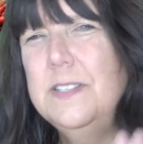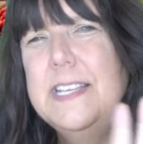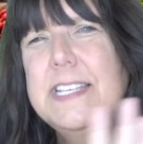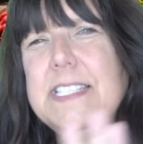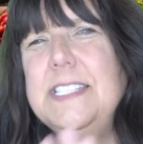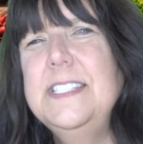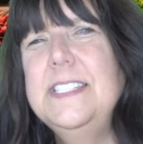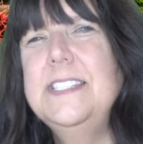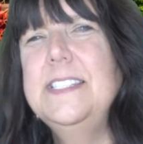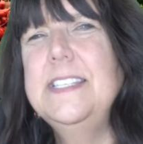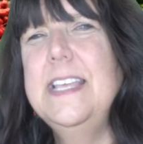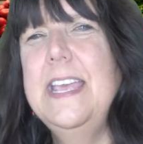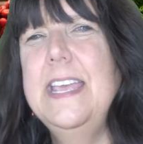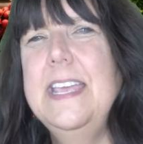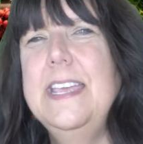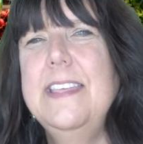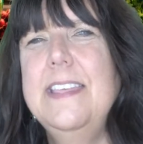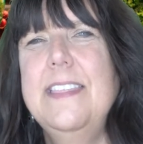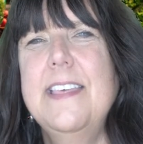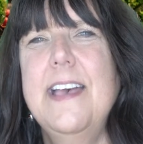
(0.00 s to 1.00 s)
let's
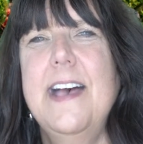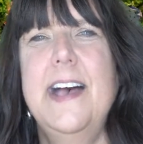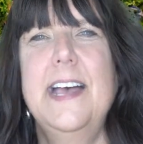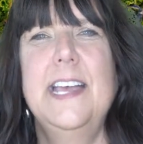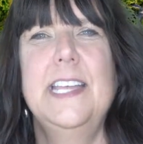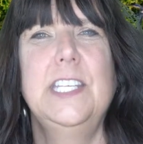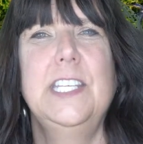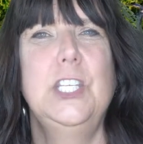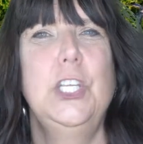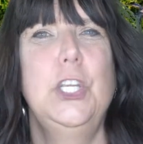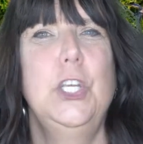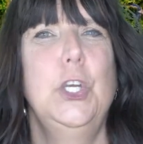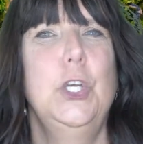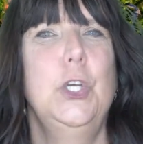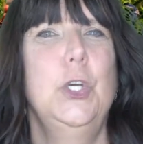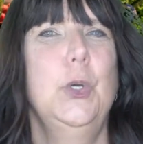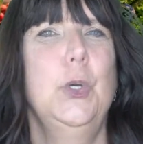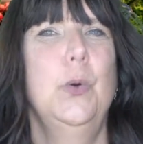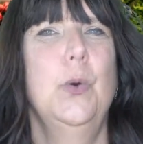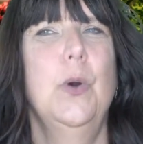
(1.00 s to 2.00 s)
say that
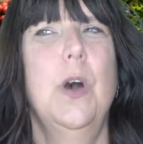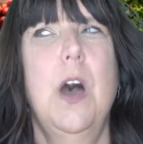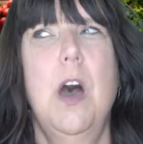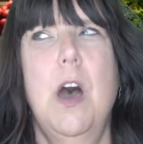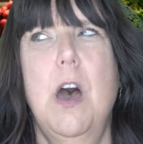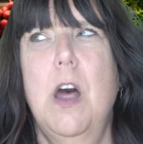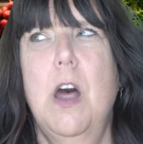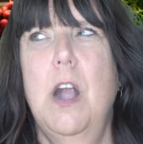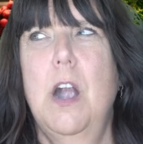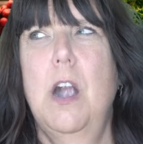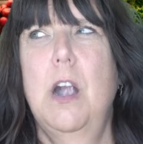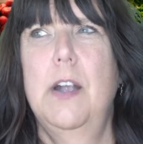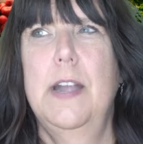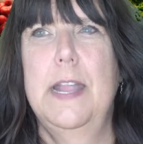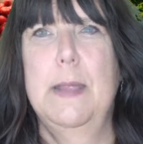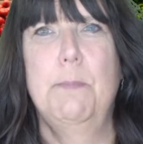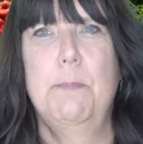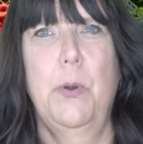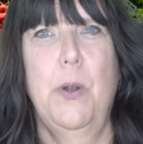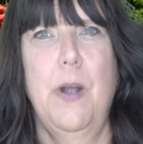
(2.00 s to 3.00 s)
you
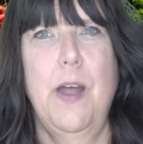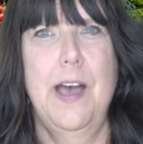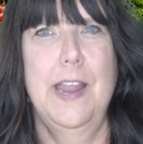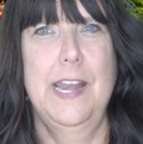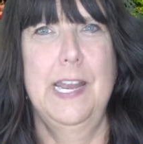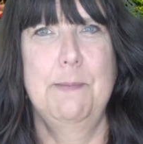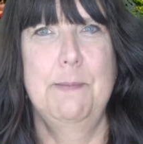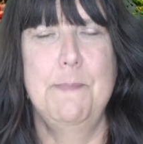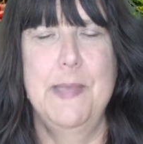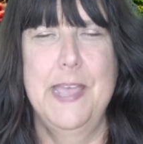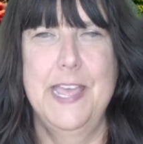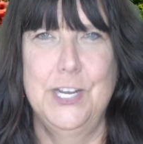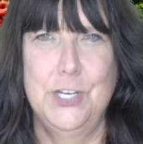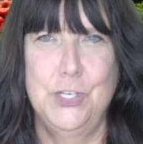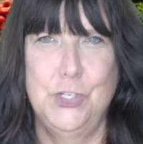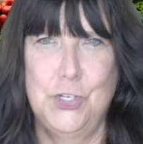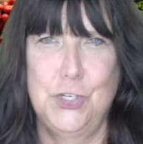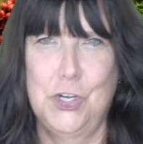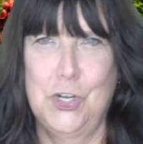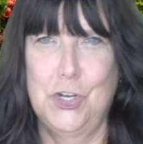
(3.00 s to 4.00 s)
are a product
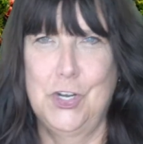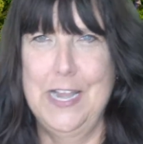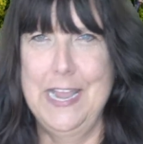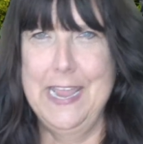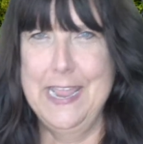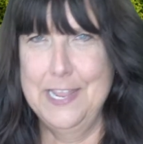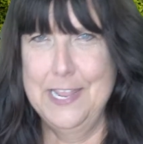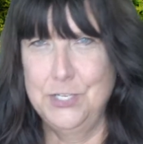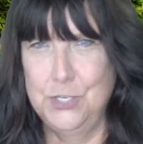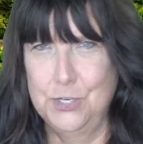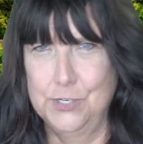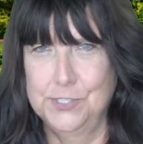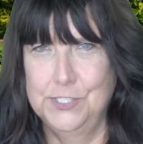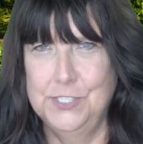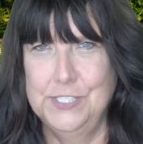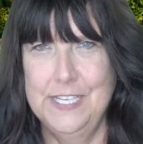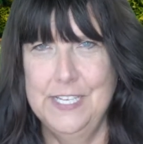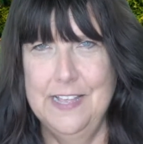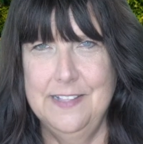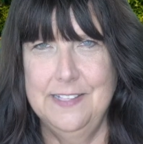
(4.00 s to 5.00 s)
manager and you're
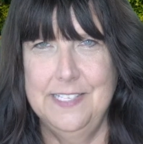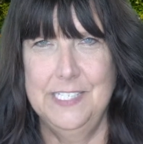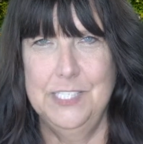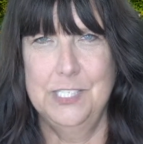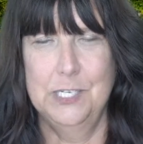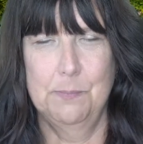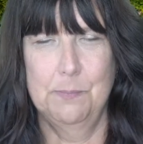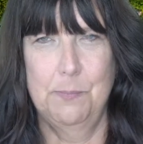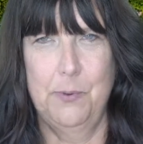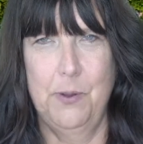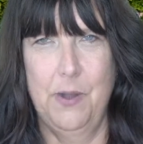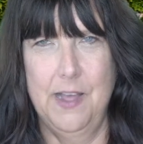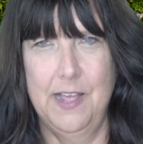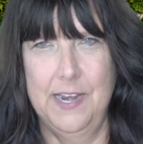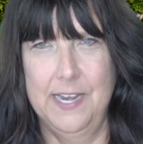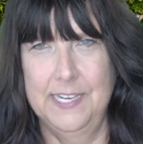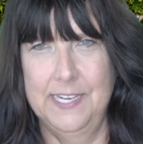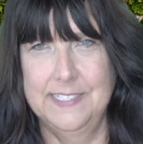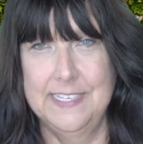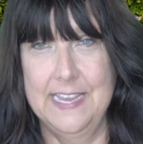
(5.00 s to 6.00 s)
selling your
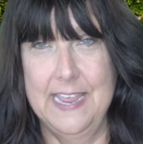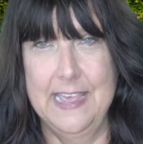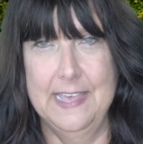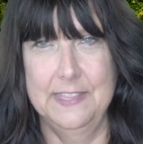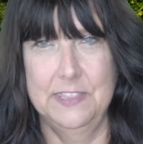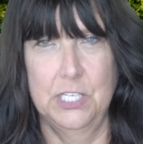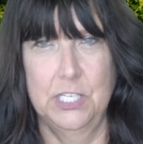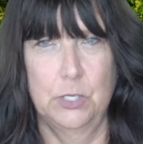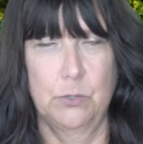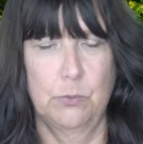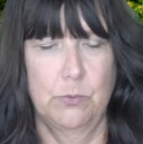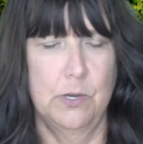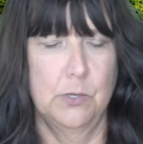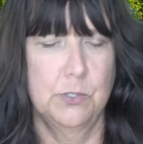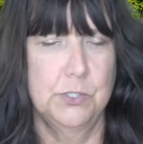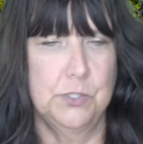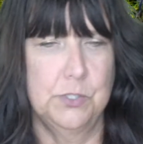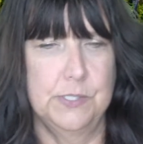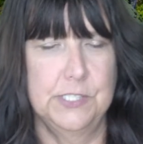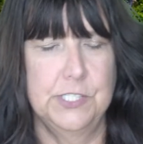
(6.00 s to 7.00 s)
product at the
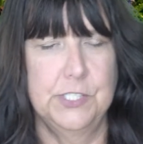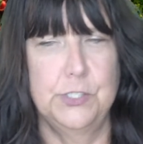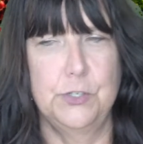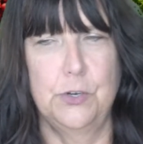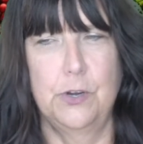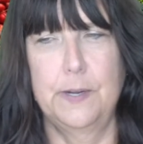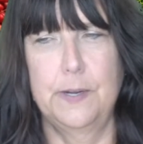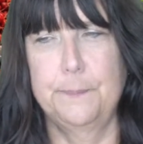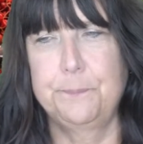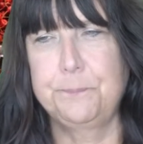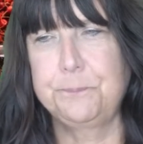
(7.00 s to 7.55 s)
grocery store.